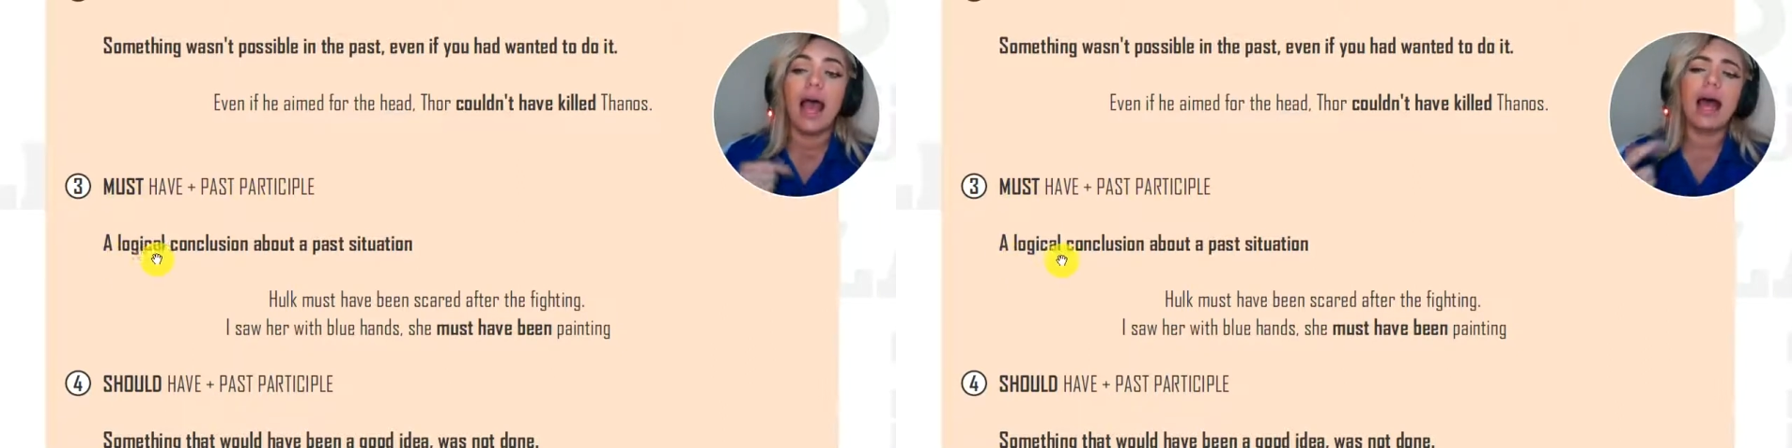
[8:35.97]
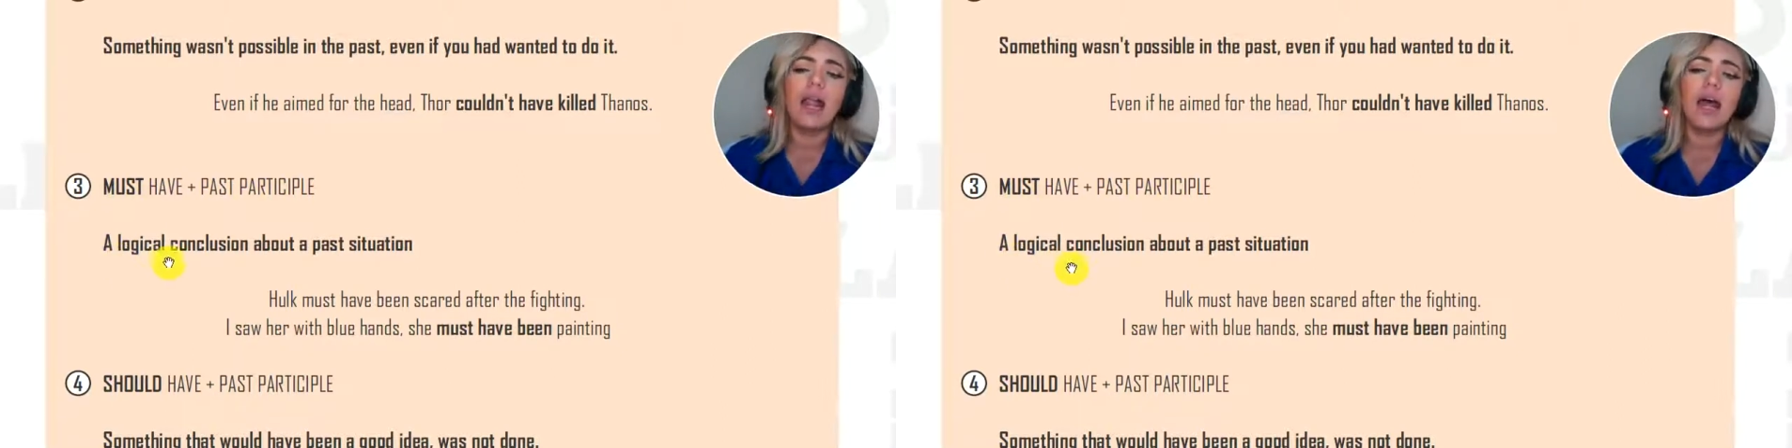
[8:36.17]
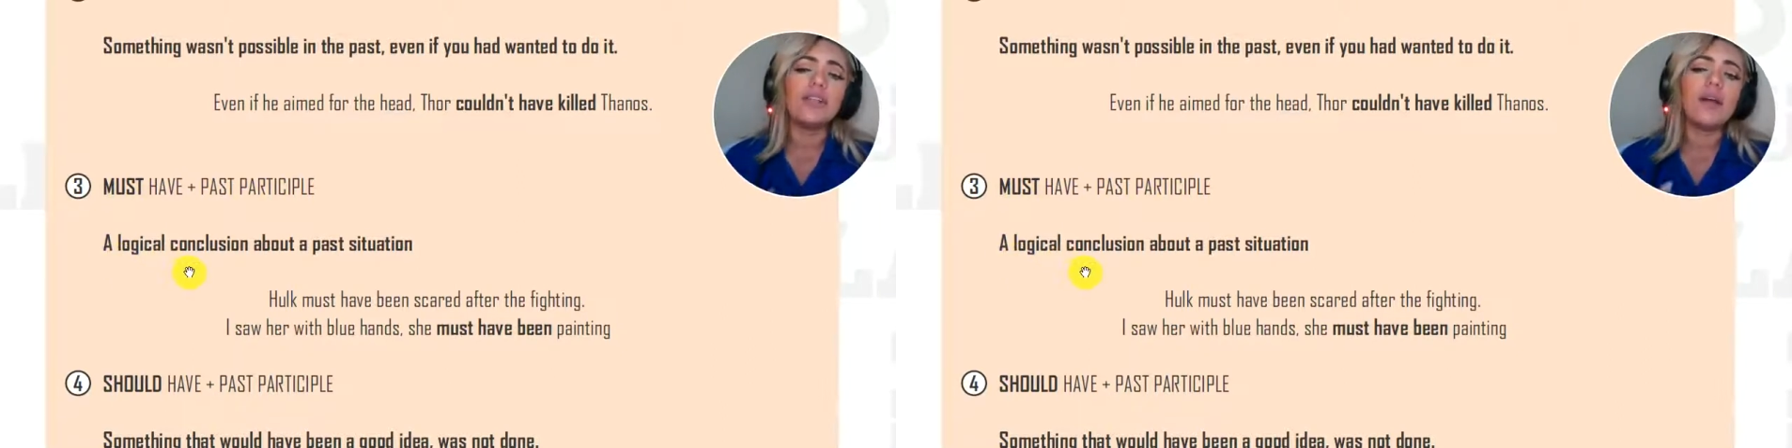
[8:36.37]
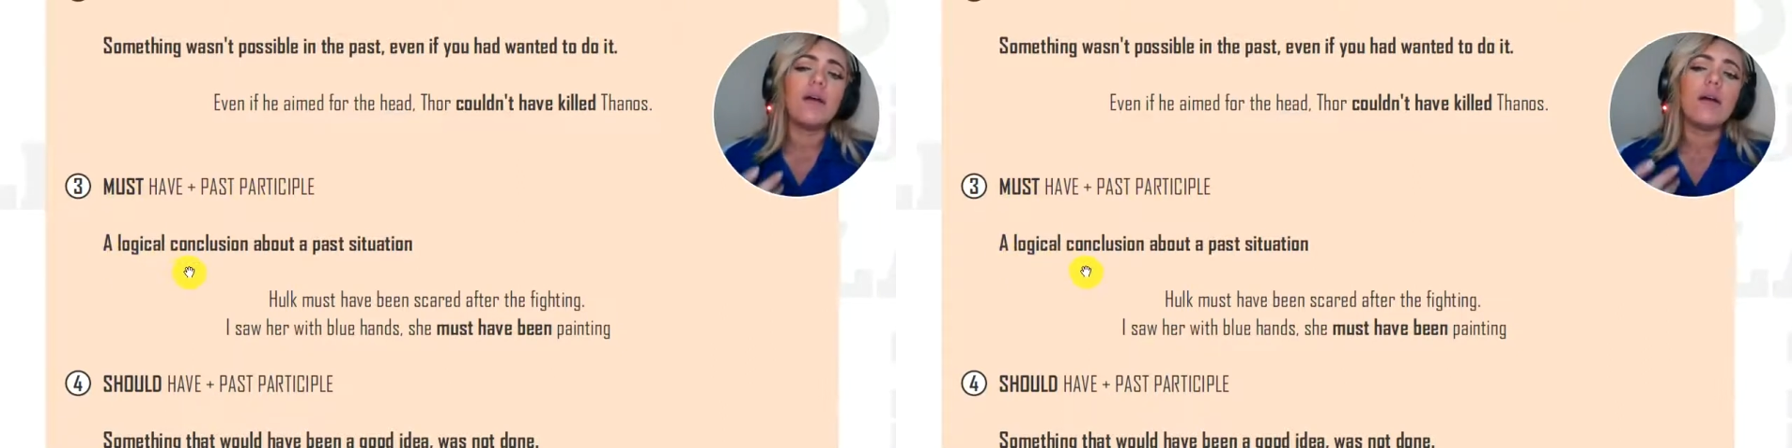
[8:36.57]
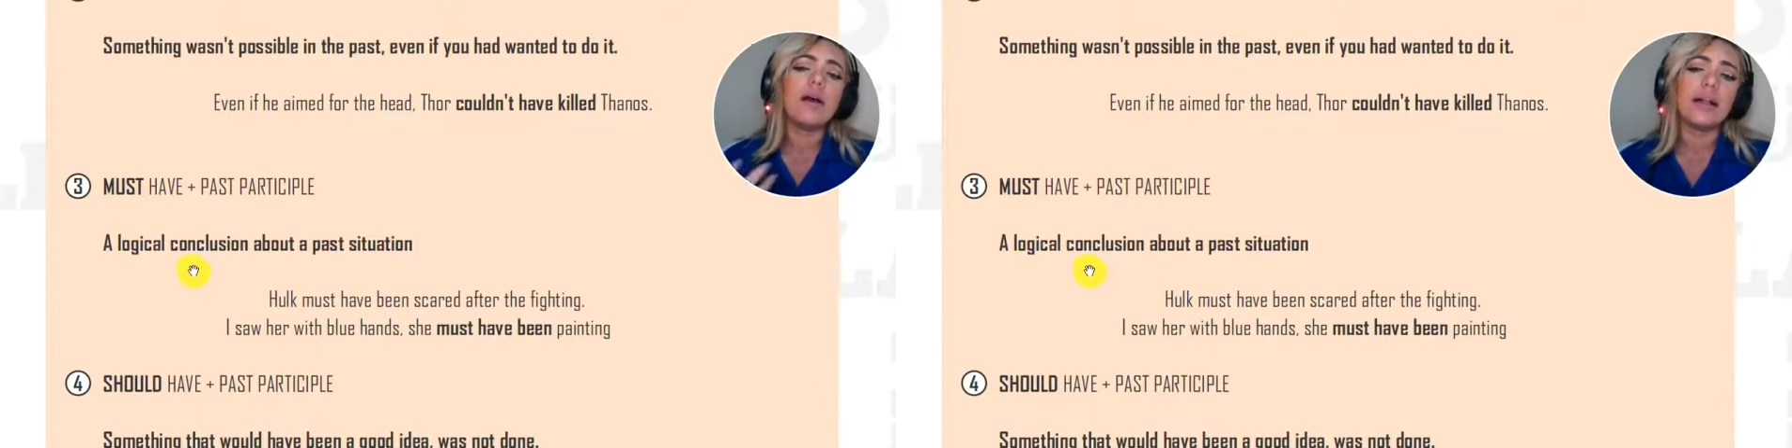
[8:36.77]
A logical
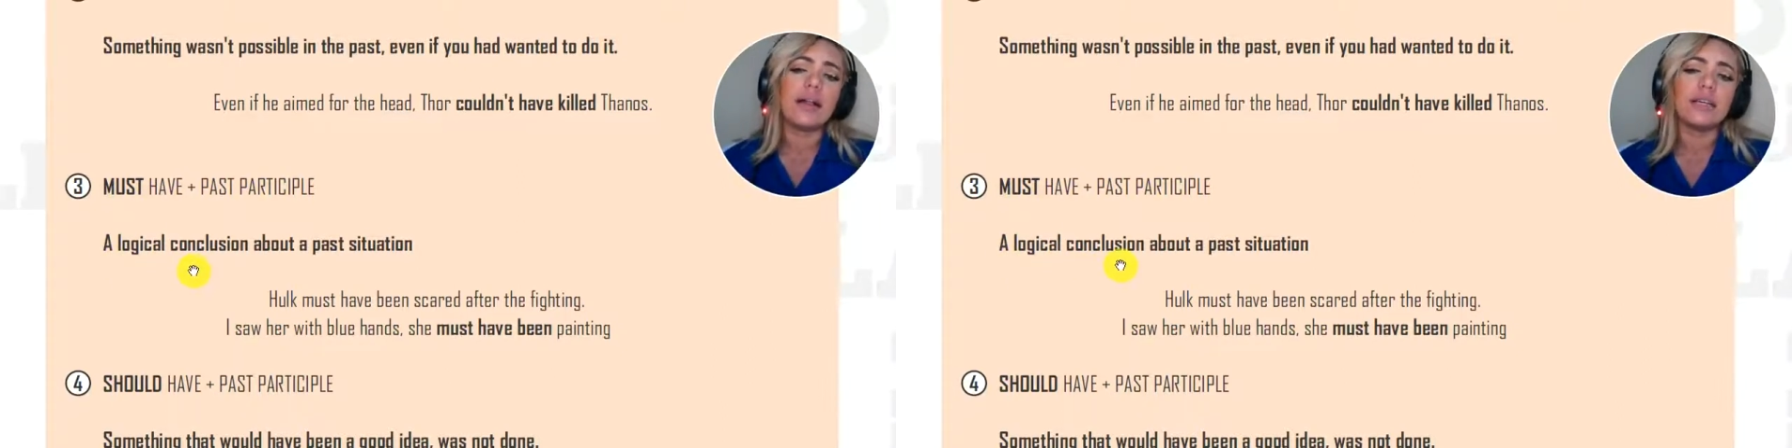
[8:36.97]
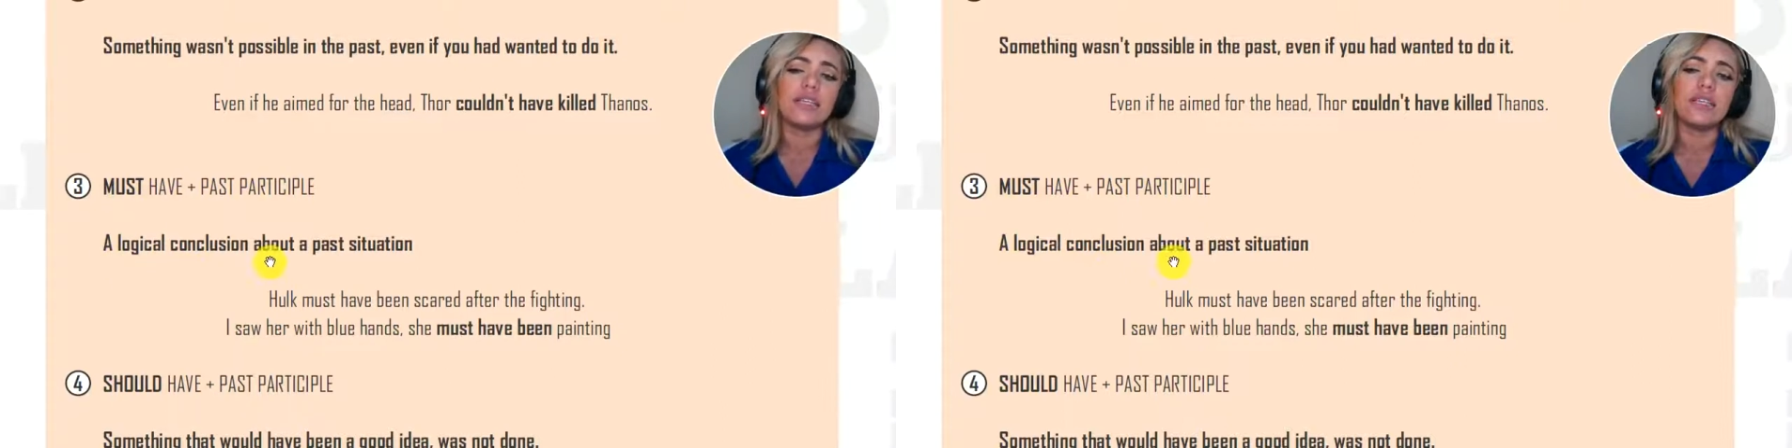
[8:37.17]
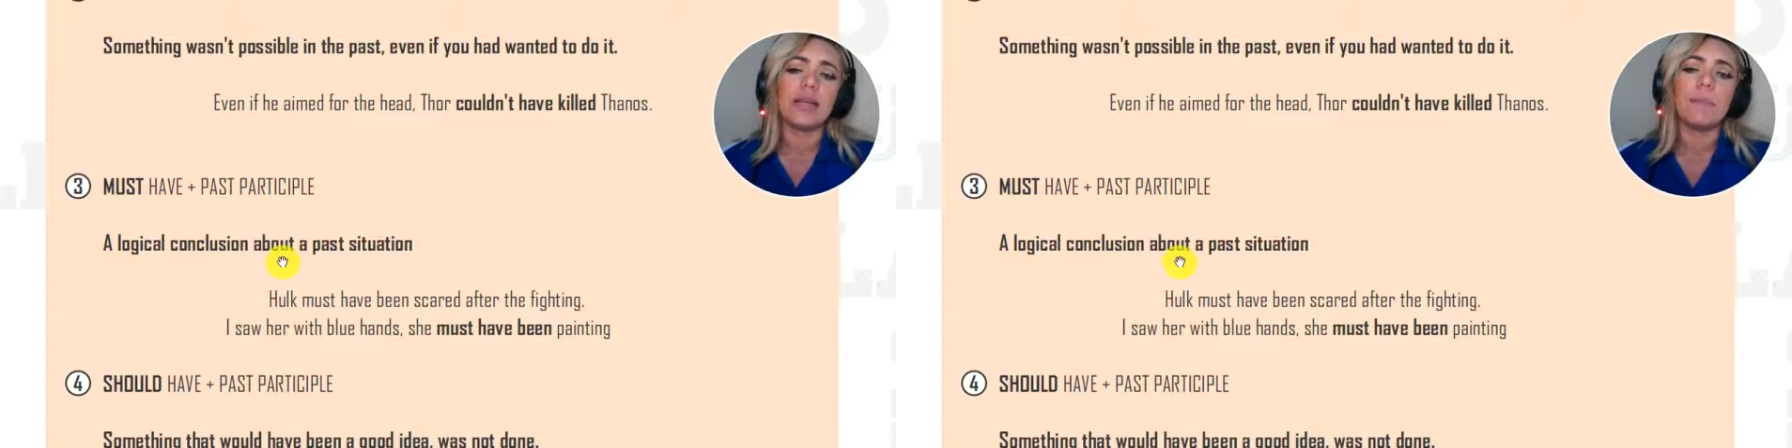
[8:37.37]
conclusion